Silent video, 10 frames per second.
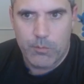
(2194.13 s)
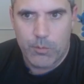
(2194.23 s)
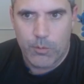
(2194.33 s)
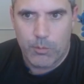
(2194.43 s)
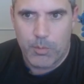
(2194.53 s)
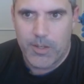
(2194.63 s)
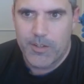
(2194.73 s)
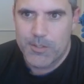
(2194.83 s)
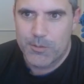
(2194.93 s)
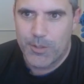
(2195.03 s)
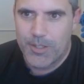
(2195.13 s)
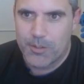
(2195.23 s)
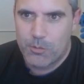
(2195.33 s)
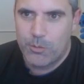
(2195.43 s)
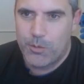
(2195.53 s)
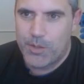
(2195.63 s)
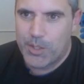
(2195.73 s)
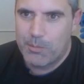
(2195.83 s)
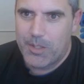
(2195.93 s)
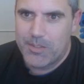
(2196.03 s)
4 pi r squared. A cool thing
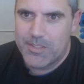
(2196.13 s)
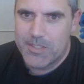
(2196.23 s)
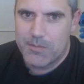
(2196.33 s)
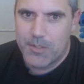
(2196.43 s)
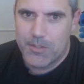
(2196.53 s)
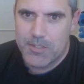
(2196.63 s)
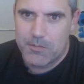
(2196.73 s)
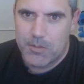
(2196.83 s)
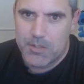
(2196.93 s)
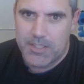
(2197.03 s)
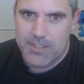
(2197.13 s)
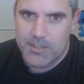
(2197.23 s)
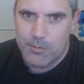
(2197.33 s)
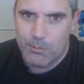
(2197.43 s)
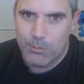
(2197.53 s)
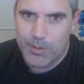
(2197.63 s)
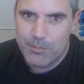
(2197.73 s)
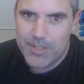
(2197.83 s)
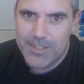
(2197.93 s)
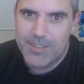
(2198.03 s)
about the sphere is if you take the
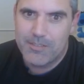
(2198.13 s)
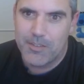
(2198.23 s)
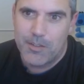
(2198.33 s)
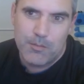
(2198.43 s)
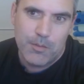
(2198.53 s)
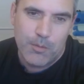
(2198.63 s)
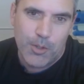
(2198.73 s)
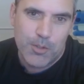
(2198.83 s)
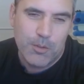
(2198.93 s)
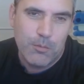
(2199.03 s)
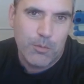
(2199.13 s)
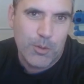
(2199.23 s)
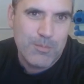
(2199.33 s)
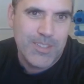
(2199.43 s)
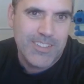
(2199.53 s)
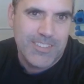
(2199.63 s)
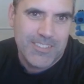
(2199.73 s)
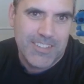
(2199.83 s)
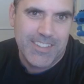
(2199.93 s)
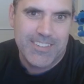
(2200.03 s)
derivative of the volume formula, you
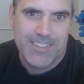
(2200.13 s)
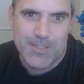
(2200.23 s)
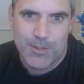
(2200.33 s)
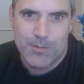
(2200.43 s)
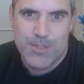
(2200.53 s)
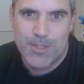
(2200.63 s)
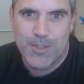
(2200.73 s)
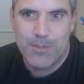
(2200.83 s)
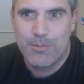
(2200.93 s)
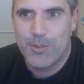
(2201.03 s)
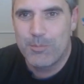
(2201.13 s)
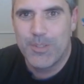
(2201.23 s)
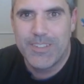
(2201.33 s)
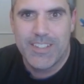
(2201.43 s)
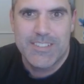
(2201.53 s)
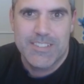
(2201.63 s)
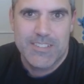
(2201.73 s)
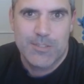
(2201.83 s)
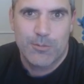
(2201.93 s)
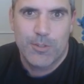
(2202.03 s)
get the surface area formula. That's a
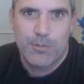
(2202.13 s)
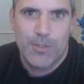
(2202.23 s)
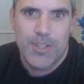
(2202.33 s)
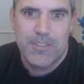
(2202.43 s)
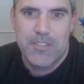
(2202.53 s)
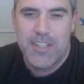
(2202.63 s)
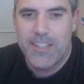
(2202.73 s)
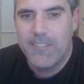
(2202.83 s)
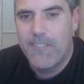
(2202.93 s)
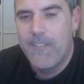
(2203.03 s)
story for another day.